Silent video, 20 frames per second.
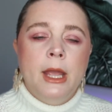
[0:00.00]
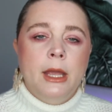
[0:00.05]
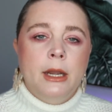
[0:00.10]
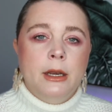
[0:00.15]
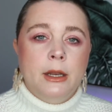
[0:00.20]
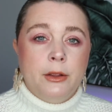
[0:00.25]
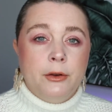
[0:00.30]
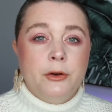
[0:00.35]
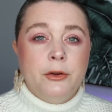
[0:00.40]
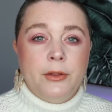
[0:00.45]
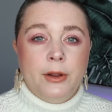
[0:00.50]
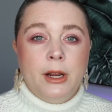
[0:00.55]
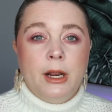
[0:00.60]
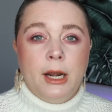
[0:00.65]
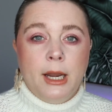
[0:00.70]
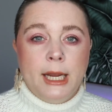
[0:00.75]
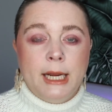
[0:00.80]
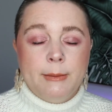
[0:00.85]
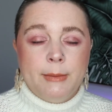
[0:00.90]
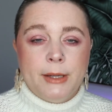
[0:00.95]
Another thing I
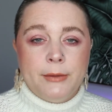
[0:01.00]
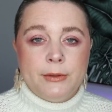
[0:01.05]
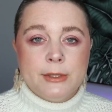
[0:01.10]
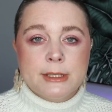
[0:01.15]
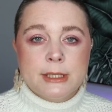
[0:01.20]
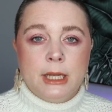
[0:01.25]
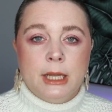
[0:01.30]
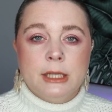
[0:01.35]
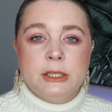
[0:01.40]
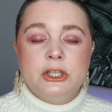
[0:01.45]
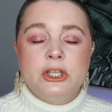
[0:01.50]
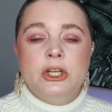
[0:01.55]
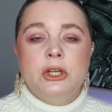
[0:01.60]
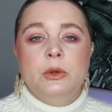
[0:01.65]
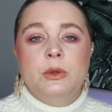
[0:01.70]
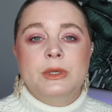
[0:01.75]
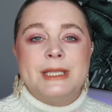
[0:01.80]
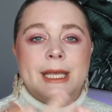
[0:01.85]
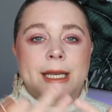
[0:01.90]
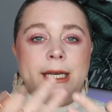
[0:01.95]
like about this gloss too
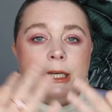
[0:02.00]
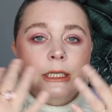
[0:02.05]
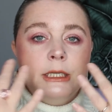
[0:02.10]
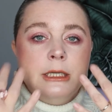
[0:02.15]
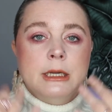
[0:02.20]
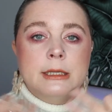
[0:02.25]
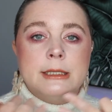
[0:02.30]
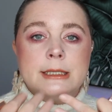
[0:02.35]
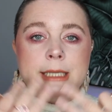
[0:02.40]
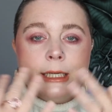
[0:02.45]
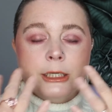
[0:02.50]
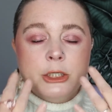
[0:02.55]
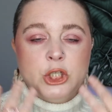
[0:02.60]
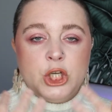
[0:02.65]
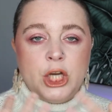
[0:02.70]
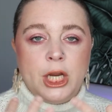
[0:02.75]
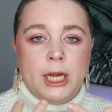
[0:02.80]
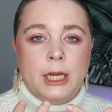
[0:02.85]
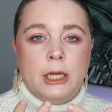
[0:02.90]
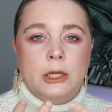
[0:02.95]
is that it does not
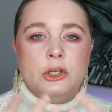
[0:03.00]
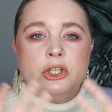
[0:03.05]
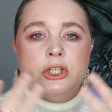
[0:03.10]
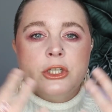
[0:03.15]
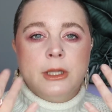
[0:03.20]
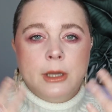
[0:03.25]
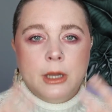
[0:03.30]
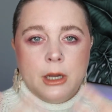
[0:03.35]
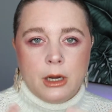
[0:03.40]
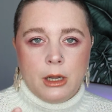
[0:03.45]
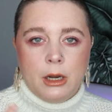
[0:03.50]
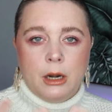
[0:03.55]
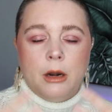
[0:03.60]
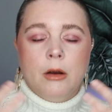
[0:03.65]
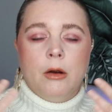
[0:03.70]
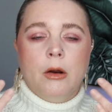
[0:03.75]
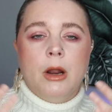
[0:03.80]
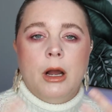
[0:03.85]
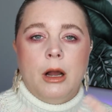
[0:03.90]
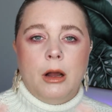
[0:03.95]
change the
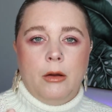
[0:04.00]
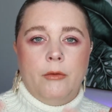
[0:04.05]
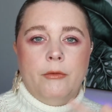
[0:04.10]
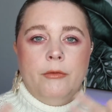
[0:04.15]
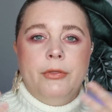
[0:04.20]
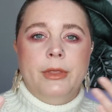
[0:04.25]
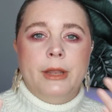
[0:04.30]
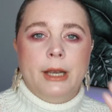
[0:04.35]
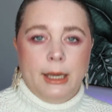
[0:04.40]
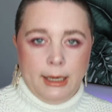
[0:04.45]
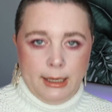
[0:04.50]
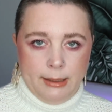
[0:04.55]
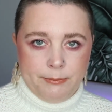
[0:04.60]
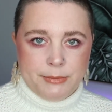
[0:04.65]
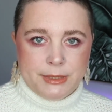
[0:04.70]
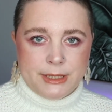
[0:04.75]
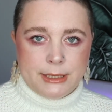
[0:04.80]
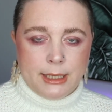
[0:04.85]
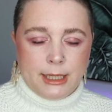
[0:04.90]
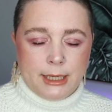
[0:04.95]
color of the
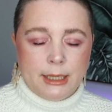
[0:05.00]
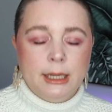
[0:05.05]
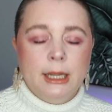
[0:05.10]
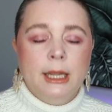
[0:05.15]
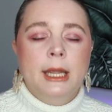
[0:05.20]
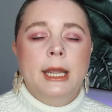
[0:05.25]
lipstick.